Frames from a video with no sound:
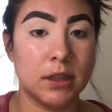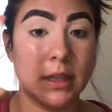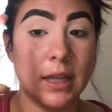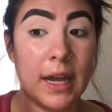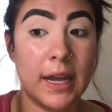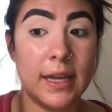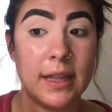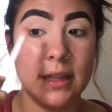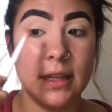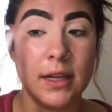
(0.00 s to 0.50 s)

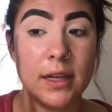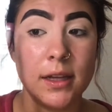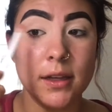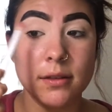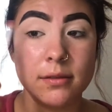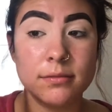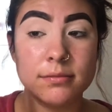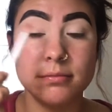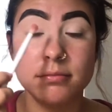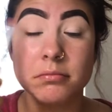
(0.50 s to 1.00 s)

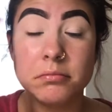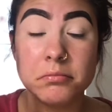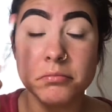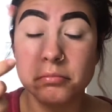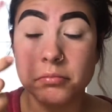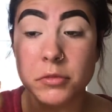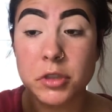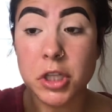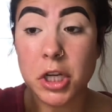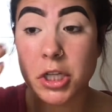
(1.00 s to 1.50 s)
lightly
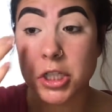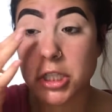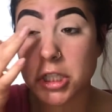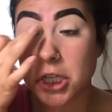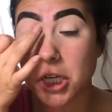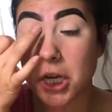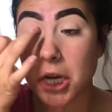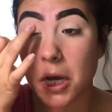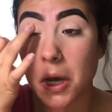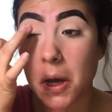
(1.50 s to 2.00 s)

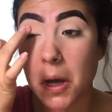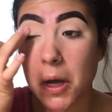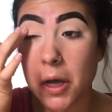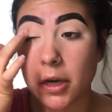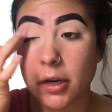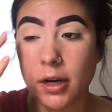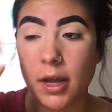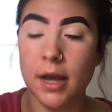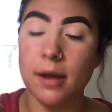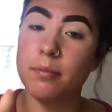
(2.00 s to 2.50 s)
dusting
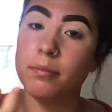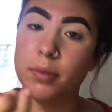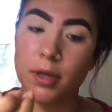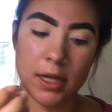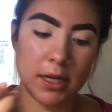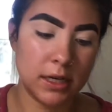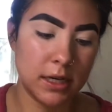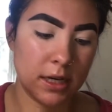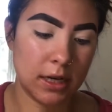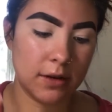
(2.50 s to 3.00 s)
on and
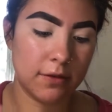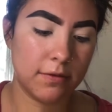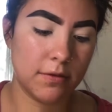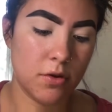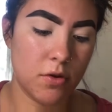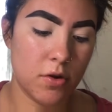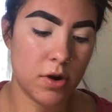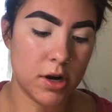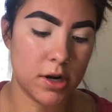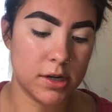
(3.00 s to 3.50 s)
blending, of
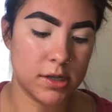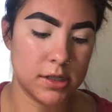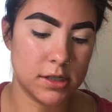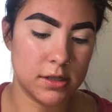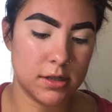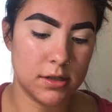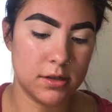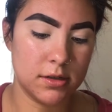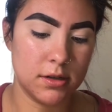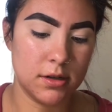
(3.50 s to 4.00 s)

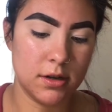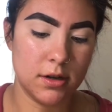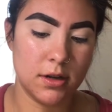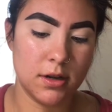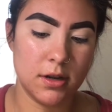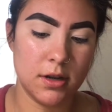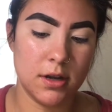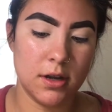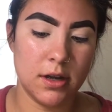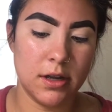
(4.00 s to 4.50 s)
course.
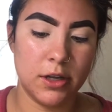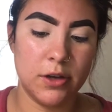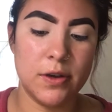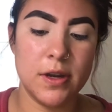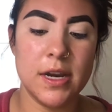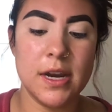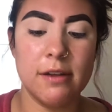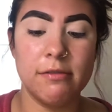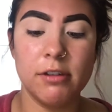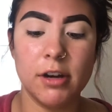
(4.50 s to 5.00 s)
You
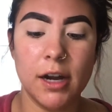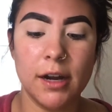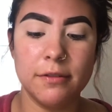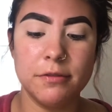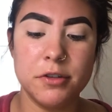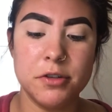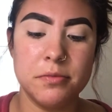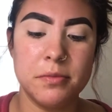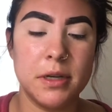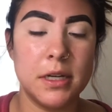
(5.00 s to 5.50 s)
can never
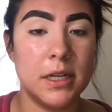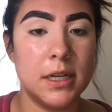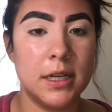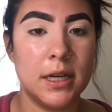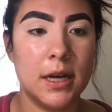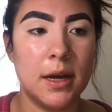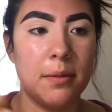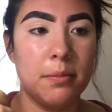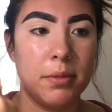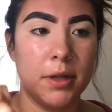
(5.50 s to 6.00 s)
have too
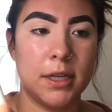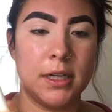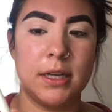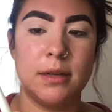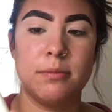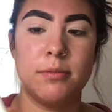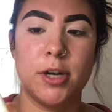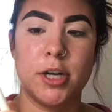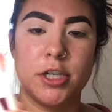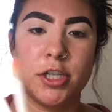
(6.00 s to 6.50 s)
many
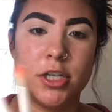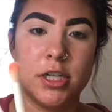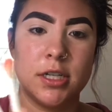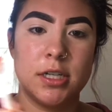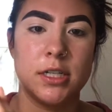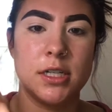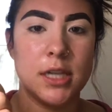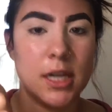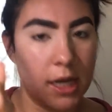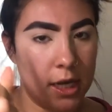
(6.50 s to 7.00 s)
blending
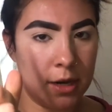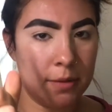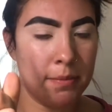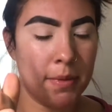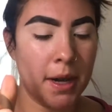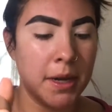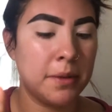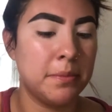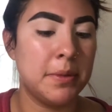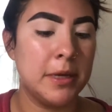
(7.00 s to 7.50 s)
brushes, in
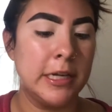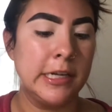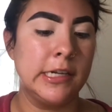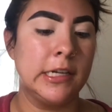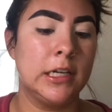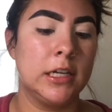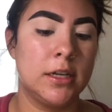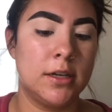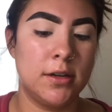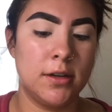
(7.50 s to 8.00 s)
my
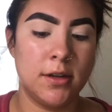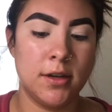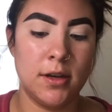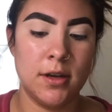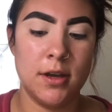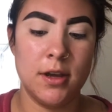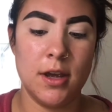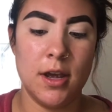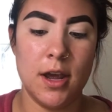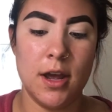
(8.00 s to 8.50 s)
opinion.
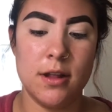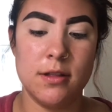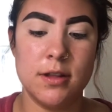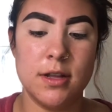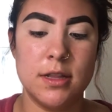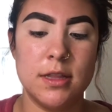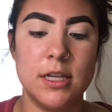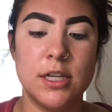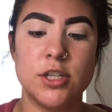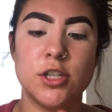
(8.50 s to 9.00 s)
And
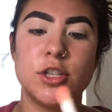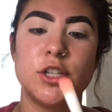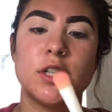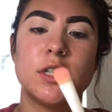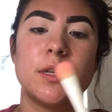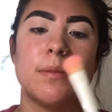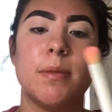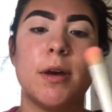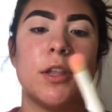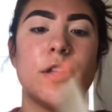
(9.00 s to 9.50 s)
then these are
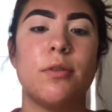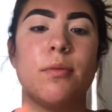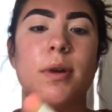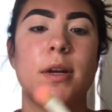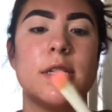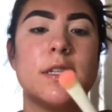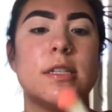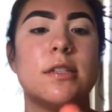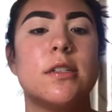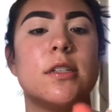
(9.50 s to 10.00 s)
just some other
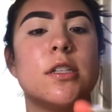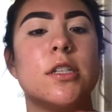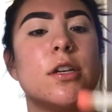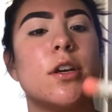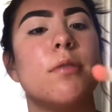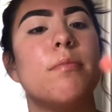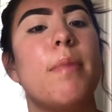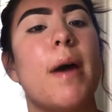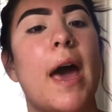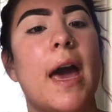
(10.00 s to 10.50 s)
ones. This is a
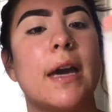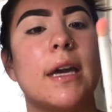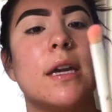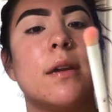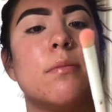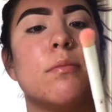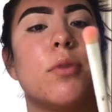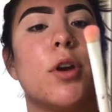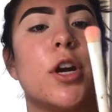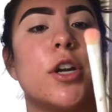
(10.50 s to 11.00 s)
good
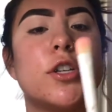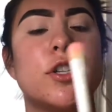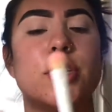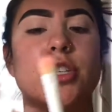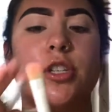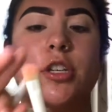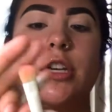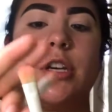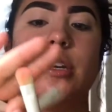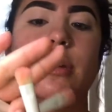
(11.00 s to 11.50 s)
packing
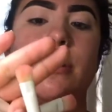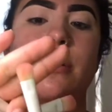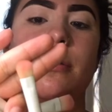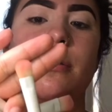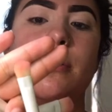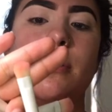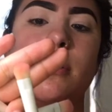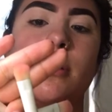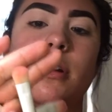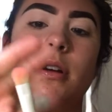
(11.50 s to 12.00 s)
brush
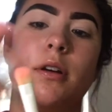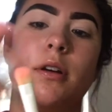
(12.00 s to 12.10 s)
too,